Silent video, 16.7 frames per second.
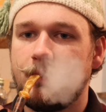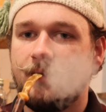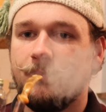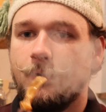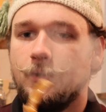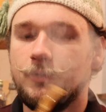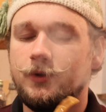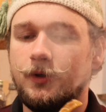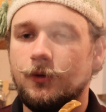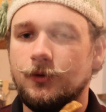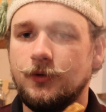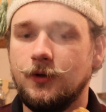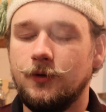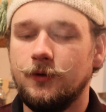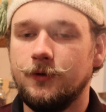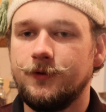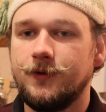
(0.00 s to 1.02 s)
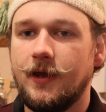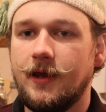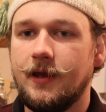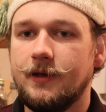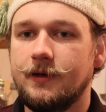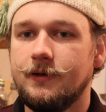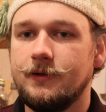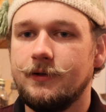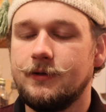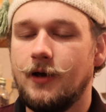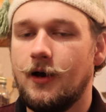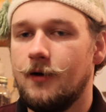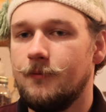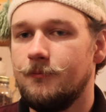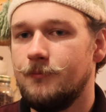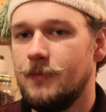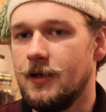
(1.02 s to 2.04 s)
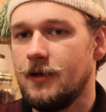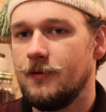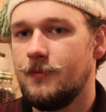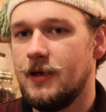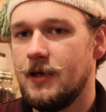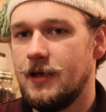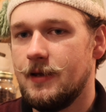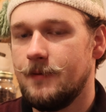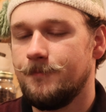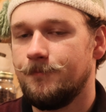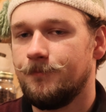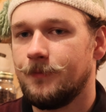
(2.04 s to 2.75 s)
Molto Dulce and Tom Bigby